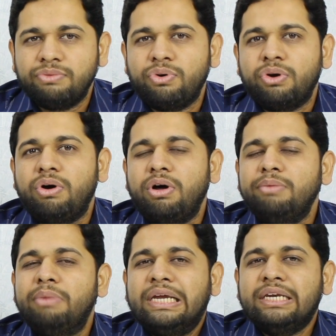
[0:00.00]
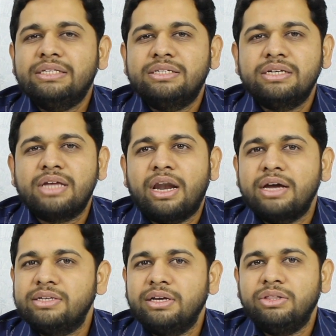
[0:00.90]
for all malignancies
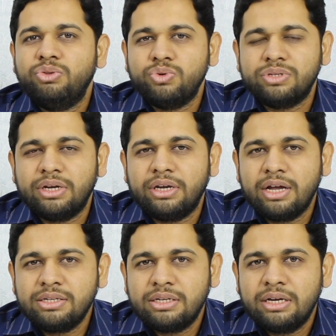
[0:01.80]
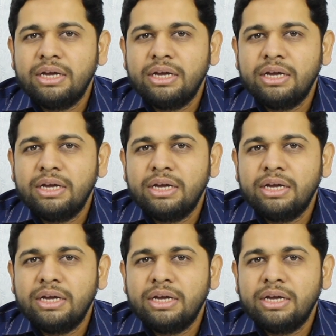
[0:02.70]
arising in those areas,